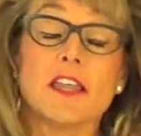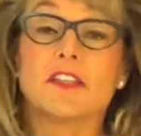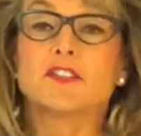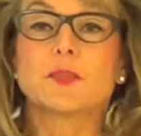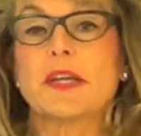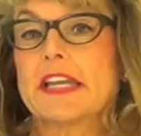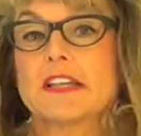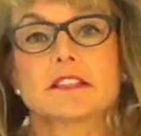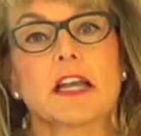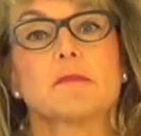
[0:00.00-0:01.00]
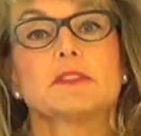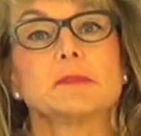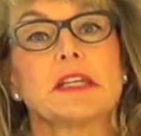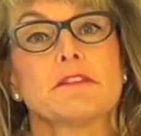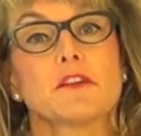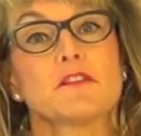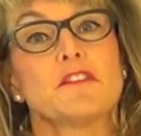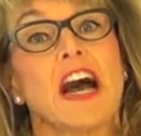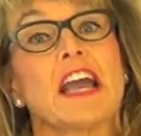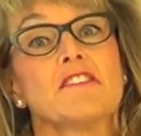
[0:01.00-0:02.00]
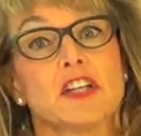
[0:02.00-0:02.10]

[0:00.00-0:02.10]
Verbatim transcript: this week has come to me for five